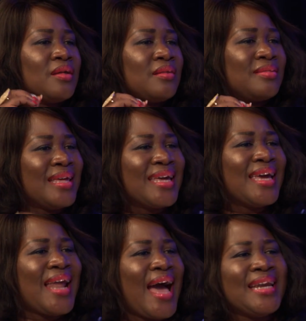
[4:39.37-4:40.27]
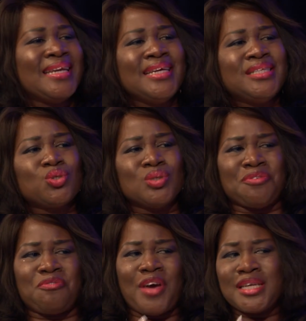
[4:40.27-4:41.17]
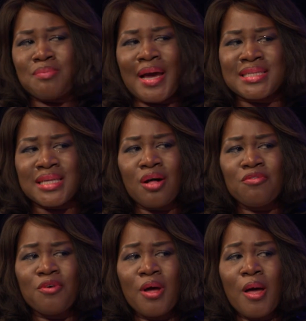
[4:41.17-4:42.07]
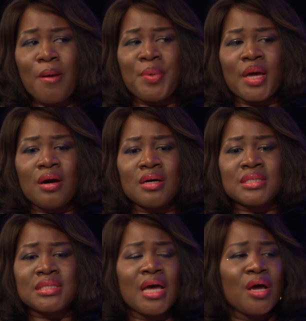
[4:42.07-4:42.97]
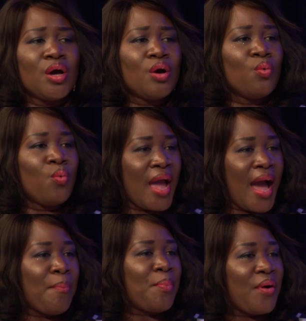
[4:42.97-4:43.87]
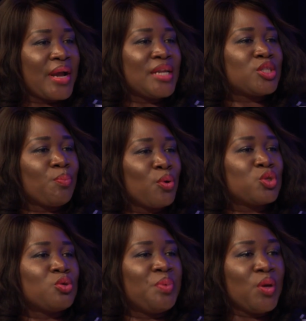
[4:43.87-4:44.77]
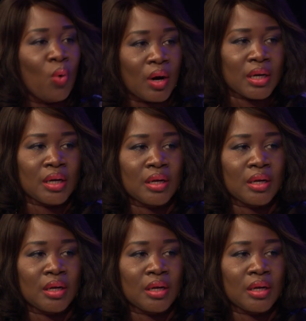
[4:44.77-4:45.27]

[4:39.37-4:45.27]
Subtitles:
thinking I need to defend myself because we are apparently supposed to be one.